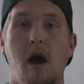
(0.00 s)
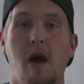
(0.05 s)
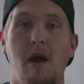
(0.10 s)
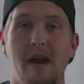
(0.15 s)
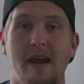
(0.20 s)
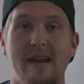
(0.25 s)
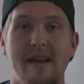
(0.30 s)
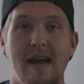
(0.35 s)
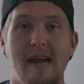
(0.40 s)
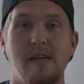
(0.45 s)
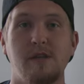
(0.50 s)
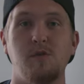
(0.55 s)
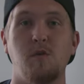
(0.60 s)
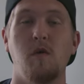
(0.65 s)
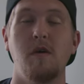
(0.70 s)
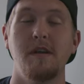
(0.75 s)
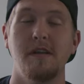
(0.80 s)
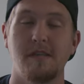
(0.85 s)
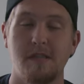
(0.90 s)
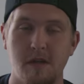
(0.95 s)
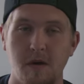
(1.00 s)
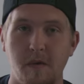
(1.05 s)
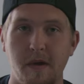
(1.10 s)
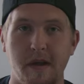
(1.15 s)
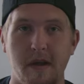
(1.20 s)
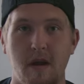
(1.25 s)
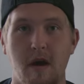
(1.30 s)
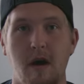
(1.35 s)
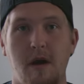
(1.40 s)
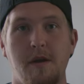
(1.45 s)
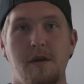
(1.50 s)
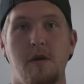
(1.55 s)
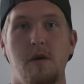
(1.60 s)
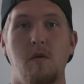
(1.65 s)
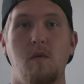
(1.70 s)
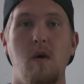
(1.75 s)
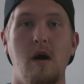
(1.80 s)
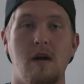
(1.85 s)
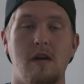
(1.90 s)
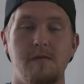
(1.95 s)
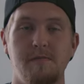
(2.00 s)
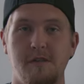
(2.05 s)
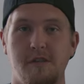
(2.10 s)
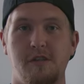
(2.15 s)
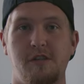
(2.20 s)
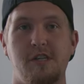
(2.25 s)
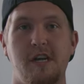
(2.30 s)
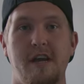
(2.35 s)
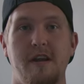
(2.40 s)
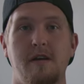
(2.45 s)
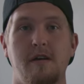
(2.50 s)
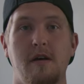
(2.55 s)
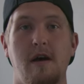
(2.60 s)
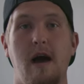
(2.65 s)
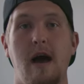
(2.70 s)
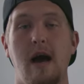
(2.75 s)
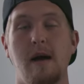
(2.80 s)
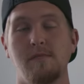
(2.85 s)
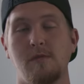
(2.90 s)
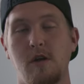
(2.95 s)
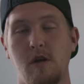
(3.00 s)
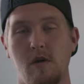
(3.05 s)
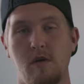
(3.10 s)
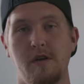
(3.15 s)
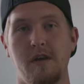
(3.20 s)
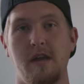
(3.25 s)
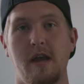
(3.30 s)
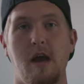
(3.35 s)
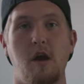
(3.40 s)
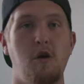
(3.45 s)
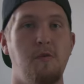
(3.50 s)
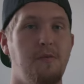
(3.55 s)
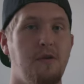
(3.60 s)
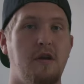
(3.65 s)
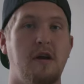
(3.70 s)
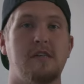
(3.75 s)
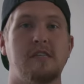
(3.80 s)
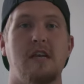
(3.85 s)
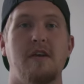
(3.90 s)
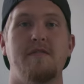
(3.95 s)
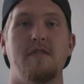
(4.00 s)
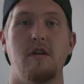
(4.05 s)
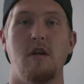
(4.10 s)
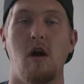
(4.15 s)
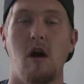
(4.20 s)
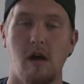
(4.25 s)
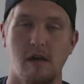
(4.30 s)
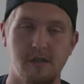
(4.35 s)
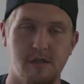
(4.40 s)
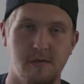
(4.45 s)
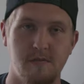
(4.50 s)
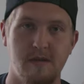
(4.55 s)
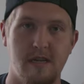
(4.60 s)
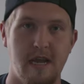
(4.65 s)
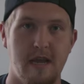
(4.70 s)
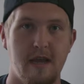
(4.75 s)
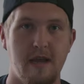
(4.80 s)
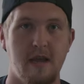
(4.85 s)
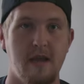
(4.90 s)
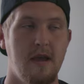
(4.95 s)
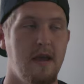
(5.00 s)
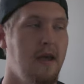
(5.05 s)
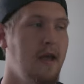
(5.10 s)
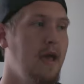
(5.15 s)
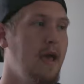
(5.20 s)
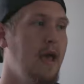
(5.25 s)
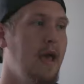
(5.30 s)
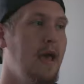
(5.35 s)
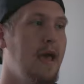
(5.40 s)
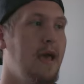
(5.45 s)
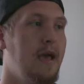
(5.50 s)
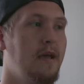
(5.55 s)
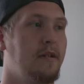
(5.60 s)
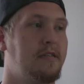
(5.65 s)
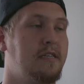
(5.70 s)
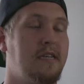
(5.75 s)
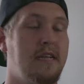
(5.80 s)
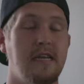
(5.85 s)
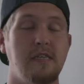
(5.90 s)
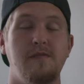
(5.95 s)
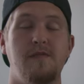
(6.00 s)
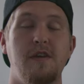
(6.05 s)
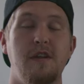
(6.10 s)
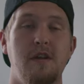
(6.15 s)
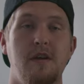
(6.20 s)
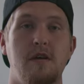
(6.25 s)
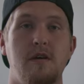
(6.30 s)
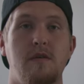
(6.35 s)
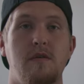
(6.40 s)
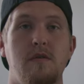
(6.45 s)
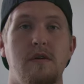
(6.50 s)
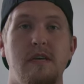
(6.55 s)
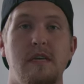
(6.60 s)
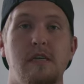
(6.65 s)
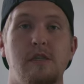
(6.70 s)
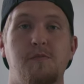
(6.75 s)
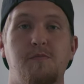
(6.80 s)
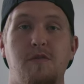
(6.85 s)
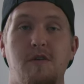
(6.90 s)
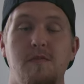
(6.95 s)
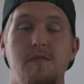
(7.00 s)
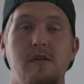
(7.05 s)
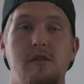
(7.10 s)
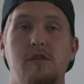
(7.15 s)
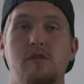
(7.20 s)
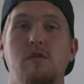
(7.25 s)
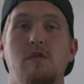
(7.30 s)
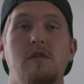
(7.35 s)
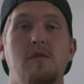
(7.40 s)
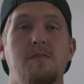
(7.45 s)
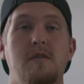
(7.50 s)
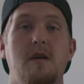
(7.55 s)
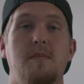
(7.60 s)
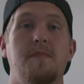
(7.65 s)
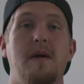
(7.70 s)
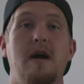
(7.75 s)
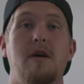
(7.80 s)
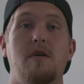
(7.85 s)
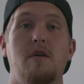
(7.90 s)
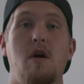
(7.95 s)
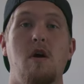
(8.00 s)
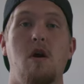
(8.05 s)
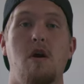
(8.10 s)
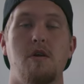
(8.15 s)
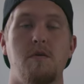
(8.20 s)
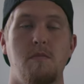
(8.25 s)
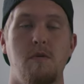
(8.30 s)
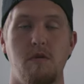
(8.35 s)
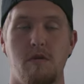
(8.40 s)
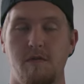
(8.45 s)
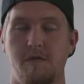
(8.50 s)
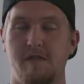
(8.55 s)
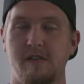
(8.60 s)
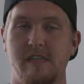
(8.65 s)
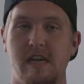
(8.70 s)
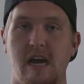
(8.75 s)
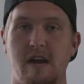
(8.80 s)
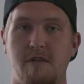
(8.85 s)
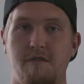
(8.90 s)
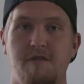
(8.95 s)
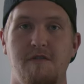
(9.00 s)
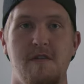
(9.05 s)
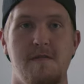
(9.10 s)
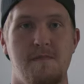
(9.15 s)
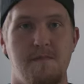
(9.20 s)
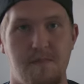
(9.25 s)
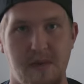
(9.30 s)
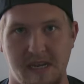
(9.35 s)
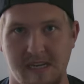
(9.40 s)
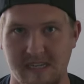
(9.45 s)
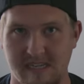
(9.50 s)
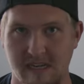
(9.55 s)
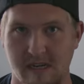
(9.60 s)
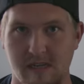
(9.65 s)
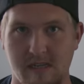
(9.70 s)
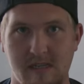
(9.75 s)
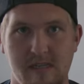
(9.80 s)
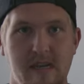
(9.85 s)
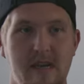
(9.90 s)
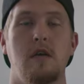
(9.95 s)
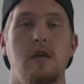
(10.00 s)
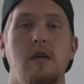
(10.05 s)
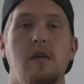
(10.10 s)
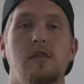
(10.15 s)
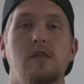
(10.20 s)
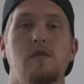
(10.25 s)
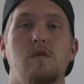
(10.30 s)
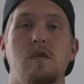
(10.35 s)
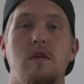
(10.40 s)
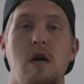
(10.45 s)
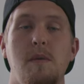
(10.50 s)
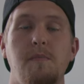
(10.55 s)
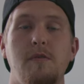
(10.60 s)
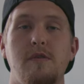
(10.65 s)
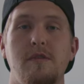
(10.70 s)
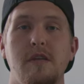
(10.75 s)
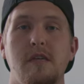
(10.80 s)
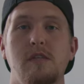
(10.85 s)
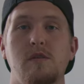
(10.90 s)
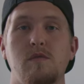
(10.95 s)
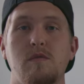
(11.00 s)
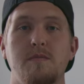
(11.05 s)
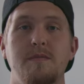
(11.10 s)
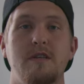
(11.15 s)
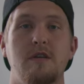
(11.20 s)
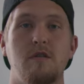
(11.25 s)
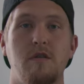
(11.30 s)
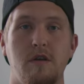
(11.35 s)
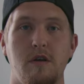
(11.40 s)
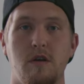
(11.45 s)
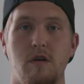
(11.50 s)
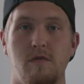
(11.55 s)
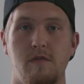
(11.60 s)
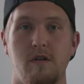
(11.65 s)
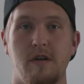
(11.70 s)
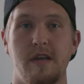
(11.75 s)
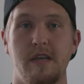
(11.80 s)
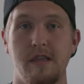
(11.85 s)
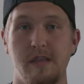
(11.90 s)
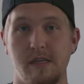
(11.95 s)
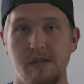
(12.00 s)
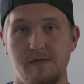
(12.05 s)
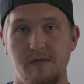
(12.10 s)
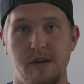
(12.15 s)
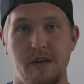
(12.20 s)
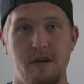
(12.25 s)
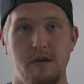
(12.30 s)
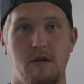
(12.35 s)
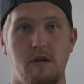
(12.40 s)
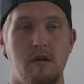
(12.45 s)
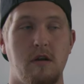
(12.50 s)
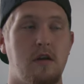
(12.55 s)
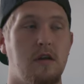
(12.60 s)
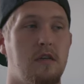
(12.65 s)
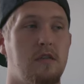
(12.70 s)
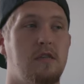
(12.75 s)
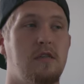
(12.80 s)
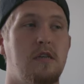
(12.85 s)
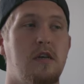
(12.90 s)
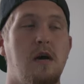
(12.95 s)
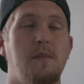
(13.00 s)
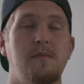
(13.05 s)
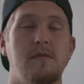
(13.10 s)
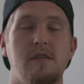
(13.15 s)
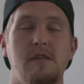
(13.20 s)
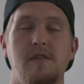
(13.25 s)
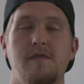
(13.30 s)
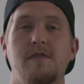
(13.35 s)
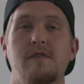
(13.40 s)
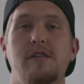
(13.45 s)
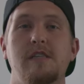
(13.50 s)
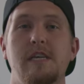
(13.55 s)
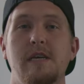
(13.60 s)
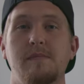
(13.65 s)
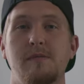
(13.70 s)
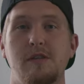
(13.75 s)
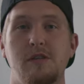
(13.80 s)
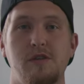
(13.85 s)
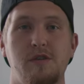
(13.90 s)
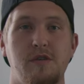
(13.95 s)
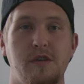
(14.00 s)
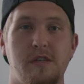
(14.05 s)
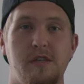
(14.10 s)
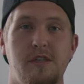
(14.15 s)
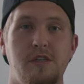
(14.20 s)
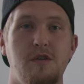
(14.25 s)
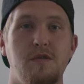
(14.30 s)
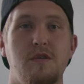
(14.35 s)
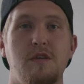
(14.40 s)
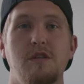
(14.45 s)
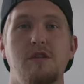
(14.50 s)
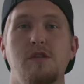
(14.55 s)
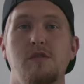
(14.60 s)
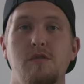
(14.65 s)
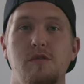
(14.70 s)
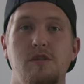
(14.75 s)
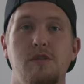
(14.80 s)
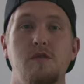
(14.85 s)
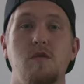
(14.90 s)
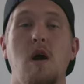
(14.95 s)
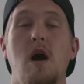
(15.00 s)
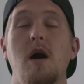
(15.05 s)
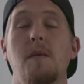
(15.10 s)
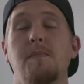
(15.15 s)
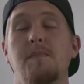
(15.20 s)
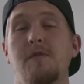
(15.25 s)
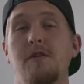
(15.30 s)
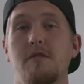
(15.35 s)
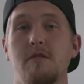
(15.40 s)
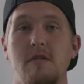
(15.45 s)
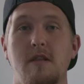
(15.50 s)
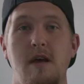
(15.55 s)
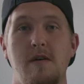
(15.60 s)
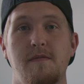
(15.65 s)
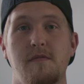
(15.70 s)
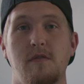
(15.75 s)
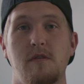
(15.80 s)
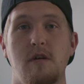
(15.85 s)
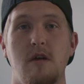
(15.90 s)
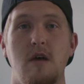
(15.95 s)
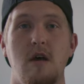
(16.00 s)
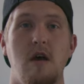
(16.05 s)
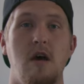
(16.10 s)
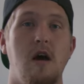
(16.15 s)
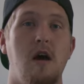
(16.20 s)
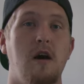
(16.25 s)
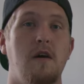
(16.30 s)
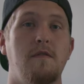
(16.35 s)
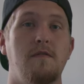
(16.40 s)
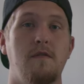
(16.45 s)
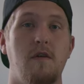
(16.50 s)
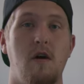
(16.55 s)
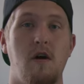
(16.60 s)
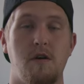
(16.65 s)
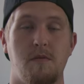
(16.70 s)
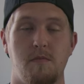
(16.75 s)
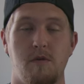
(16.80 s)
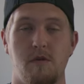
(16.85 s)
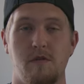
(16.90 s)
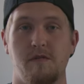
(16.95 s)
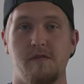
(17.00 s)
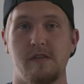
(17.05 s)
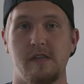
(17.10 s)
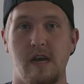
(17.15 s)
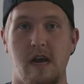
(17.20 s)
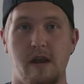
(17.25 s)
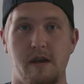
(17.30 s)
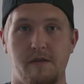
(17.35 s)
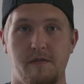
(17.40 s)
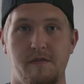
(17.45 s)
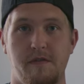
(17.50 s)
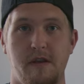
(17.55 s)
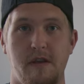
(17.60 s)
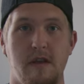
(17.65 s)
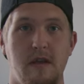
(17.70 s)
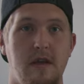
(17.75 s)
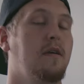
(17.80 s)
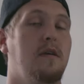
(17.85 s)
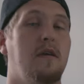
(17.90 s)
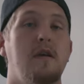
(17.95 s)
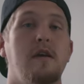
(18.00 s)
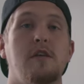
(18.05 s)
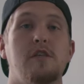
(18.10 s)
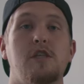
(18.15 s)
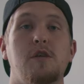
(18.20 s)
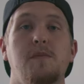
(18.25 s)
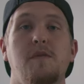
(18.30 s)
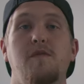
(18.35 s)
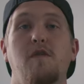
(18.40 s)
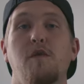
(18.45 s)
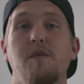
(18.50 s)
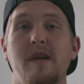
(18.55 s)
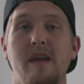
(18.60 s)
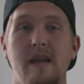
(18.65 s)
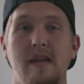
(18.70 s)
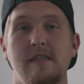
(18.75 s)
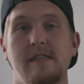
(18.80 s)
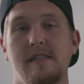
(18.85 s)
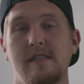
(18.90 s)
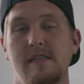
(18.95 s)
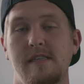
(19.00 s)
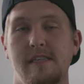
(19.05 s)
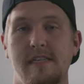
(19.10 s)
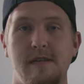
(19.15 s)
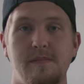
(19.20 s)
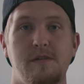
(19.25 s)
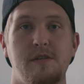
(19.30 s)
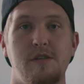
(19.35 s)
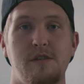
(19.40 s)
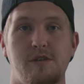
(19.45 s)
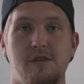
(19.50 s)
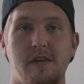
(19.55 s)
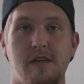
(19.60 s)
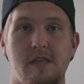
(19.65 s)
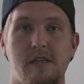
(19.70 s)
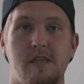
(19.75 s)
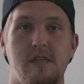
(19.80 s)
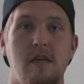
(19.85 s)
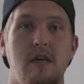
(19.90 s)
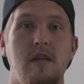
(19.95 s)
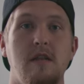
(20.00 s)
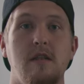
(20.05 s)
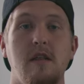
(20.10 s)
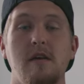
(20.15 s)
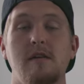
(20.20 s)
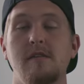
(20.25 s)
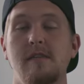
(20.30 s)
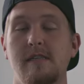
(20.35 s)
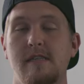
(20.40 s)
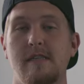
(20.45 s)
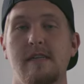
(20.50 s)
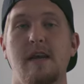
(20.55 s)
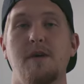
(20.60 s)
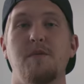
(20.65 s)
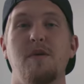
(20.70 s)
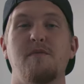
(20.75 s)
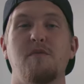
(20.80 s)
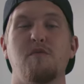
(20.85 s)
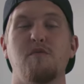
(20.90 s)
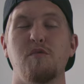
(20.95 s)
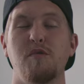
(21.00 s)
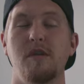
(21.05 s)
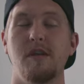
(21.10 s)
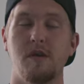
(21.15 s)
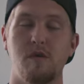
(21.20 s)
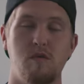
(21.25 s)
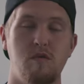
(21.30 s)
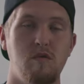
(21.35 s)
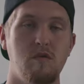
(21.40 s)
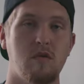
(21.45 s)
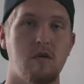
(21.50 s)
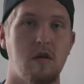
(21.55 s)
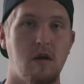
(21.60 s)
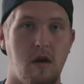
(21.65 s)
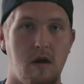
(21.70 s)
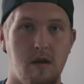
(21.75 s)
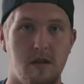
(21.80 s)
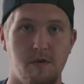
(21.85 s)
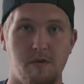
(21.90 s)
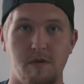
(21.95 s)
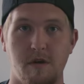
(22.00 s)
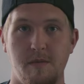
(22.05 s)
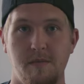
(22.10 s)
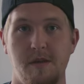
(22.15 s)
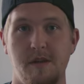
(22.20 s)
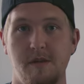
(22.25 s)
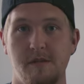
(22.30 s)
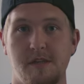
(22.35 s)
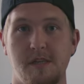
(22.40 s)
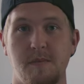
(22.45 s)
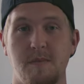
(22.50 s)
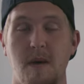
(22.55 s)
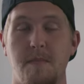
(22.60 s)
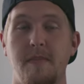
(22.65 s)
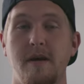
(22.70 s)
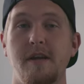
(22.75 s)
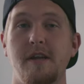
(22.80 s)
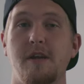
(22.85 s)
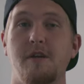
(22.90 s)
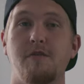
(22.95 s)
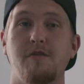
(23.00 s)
All right, guys, what is going on? Welcome to the channel. I'm Cody. I hope you guys are having an awesome day. And today's video is pretty much going to be about automotive photography basics. So a couple of things we're gonna be going over in this video are a couple different tips and tricks that you can use to up your level of automotive photography. So before we get into these tips and tricks, luckily today we have a really cool car that we're gonna be using. My buddy